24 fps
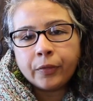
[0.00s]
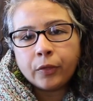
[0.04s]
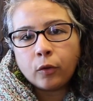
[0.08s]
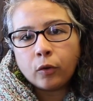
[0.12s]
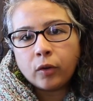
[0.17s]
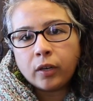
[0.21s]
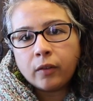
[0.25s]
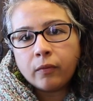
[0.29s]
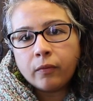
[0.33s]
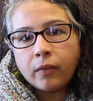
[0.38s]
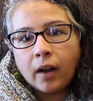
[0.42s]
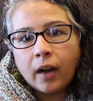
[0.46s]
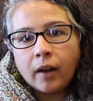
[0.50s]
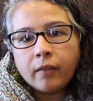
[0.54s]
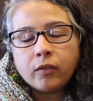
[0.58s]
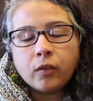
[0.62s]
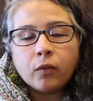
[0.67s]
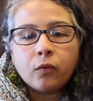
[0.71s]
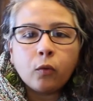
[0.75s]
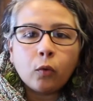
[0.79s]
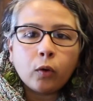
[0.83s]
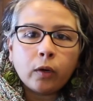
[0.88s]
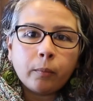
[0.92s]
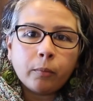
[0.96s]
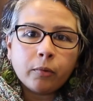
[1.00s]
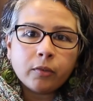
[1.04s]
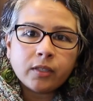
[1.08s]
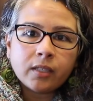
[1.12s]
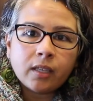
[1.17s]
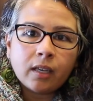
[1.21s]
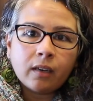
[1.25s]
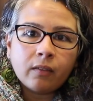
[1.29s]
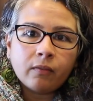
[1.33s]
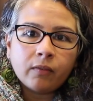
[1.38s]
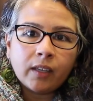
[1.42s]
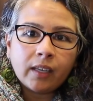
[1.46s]
35 to
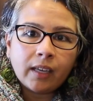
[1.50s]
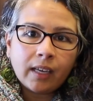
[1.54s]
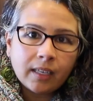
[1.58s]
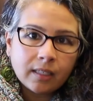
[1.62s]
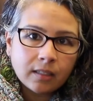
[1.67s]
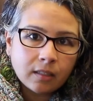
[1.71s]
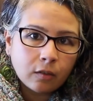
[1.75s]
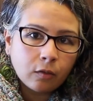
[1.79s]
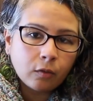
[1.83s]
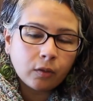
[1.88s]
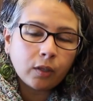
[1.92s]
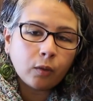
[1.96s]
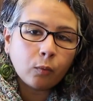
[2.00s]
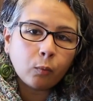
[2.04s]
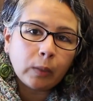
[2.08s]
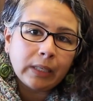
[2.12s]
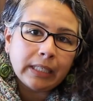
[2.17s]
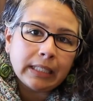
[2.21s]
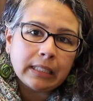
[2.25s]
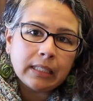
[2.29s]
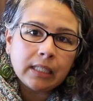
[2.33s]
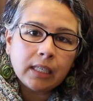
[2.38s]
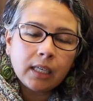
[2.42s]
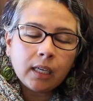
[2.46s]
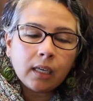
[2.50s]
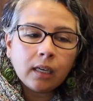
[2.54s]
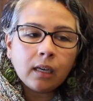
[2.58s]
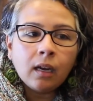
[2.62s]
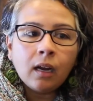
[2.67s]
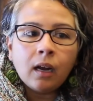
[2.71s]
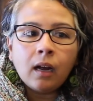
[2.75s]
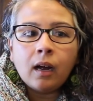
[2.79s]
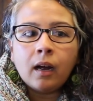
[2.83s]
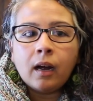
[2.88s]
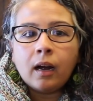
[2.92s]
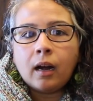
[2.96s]
40% of the caseload that we see,
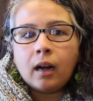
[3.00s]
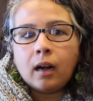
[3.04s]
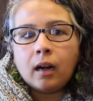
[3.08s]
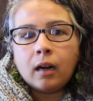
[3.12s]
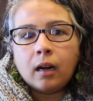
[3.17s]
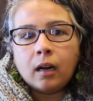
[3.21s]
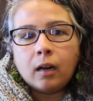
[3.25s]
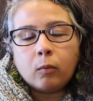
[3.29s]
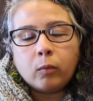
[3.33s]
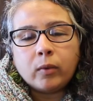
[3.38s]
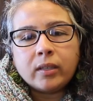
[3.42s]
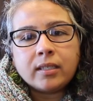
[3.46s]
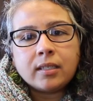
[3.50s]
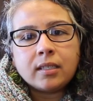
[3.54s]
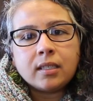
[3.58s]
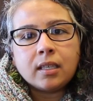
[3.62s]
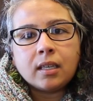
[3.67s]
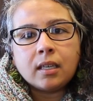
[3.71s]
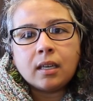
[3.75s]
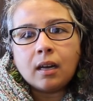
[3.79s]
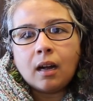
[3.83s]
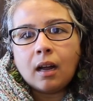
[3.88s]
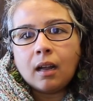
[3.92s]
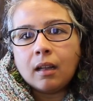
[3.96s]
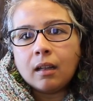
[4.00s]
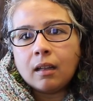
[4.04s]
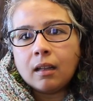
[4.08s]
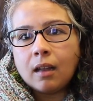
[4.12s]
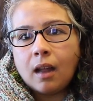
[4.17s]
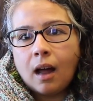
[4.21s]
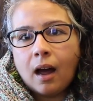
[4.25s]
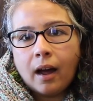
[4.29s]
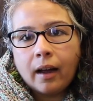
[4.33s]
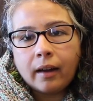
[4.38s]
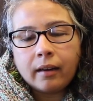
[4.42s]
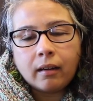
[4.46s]
and we see a
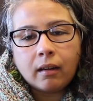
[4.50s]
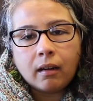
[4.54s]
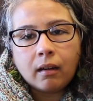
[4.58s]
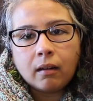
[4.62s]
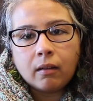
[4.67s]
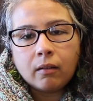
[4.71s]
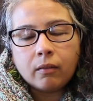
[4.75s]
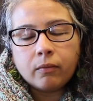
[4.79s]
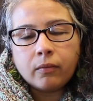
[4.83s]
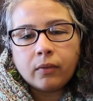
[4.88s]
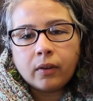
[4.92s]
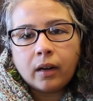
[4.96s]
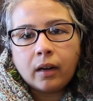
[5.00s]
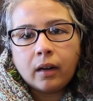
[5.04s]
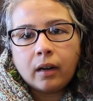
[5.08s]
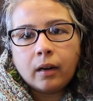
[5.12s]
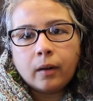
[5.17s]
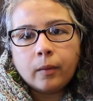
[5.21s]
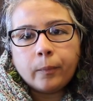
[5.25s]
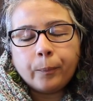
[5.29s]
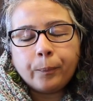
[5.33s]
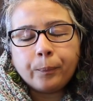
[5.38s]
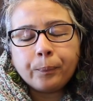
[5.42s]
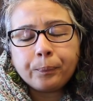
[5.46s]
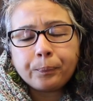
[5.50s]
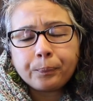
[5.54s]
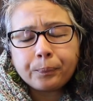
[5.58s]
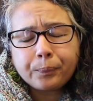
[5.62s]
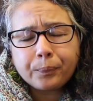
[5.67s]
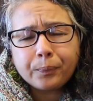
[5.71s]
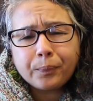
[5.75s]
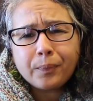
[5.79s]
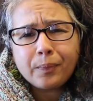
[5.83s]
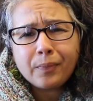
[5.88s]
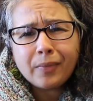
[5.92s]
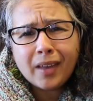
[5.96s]
lot of
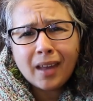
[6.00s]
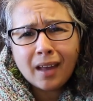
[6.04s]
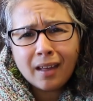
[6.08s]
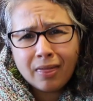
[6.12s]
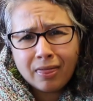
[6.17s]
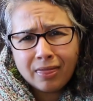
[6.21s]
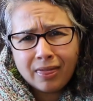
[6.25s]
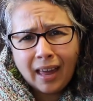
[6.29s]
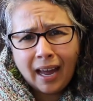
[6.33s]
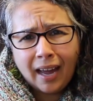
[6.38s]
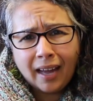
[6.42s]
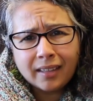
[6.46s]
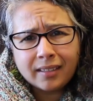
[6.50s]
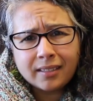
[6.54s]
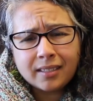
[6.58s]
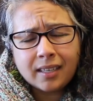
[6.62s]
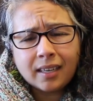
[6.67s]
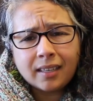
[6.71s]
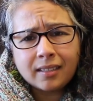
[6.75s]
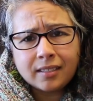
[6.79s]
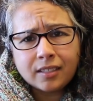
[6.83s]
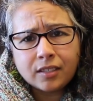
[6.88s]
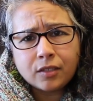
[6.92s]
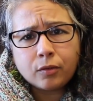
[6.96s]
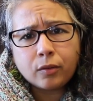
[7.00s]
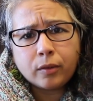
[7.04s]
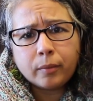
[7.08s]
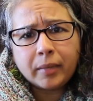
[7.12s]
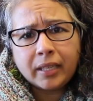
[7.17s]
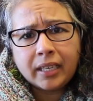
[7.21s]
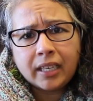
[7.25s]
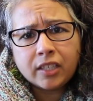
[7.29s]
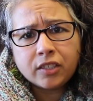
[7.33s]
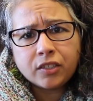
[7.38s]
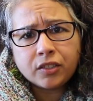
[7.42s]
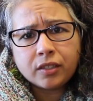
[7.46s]
that
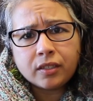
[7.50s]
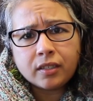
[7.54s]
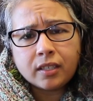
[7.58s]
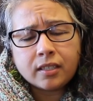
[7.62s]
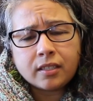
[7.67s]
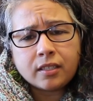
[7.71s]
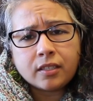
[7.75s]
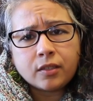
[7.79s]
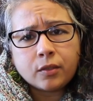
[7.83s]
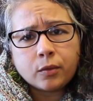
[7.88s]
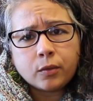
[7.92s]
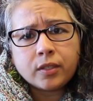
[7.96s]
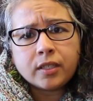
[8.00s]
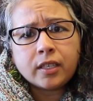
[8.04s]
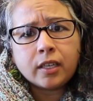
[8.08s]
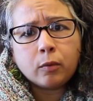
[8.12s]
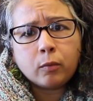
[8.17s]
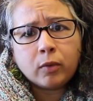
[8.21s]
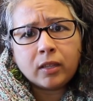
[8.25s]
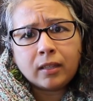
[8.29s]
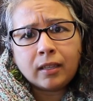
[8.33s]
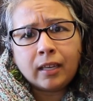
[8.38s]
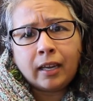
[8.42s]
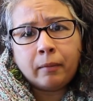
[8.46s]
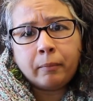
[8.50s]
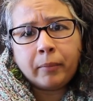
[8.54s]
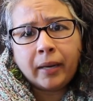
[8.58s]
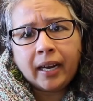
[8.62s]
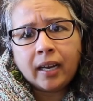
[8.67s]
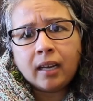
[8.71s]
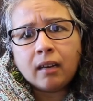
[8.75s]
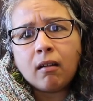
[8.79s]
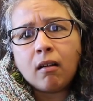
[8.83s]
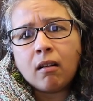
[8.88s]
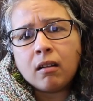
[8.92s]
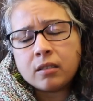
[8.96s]
discrimination that's associated with lead
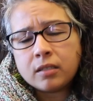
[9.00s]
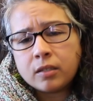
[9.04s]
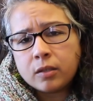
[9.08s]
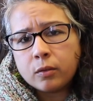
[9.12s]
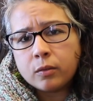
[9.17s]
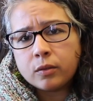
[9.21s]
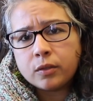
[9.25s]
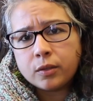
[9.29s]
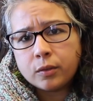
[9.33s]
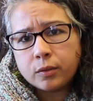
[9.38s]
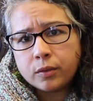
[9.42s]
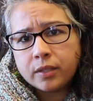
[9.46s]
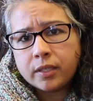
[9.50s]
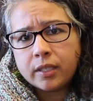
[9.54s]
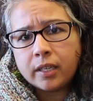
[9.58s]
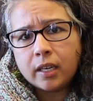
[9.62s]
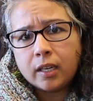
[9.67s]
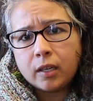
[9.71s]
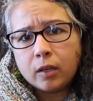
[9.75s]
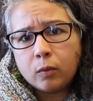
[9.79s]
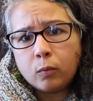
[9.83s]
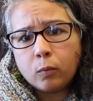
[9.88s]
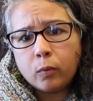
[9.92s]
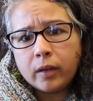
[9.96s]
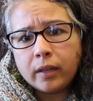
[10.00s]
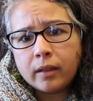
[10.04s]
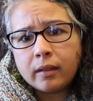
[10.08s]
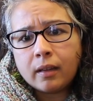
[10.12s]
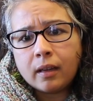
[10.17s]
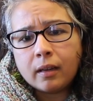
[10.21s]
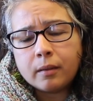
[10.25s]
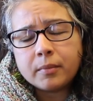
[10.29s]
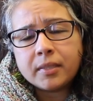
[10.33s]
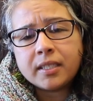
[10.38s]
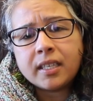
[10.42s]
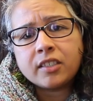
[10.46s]
paint also associated with
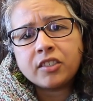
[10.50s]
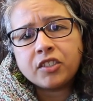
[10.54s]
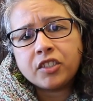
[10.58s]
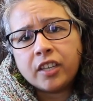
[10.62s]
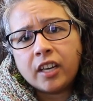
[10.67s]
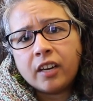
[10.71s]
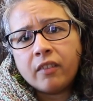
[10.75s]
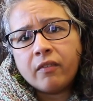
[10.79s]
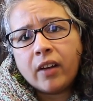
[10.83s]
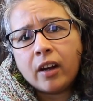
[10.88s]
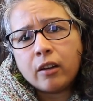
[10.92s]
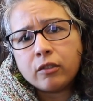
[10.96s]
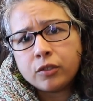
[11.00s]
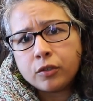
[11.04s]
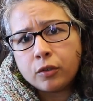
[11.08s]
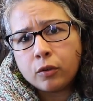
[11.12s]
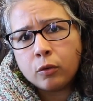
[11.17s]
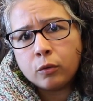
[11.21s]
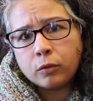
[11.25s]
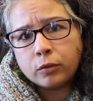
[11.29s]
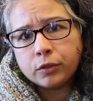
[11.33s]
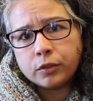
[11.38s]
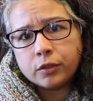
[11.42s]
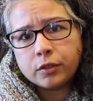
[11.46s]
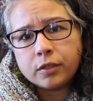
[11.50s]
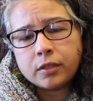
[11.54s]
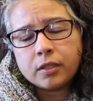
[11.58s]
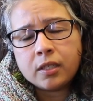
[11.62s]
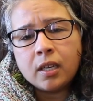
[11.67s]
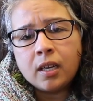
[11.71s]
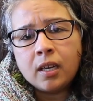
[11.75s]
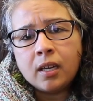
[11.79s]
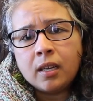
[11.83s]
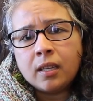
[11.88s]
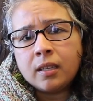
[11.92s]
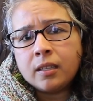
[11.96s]
Section 8 voucher holders.
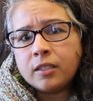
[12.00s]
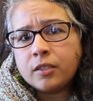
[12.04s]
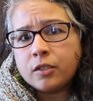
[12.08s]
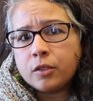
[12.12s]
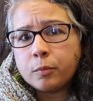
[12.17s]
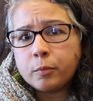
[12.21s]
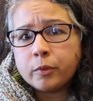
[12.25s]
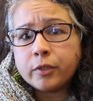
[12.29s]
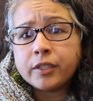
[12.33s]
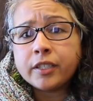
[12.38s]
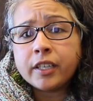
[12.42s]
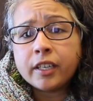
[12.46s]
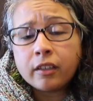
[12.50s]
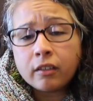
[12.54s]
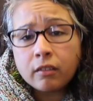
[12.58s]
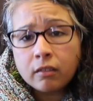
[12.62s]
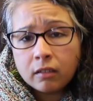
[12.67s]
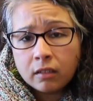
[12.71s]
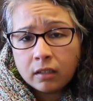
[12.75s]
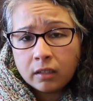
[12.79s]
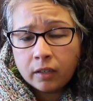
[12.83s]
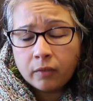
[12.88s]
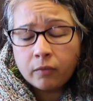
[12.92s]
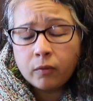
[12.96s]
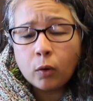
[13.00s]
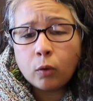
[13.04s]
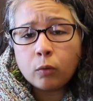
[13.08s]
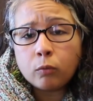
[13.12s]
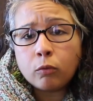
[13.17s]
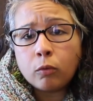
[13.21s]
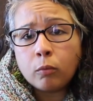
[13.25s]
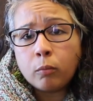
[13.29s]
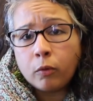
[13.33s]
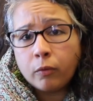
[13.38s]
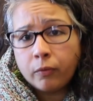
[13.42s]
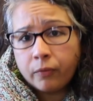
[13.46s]
These are particularly
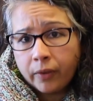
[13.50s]
vulnerable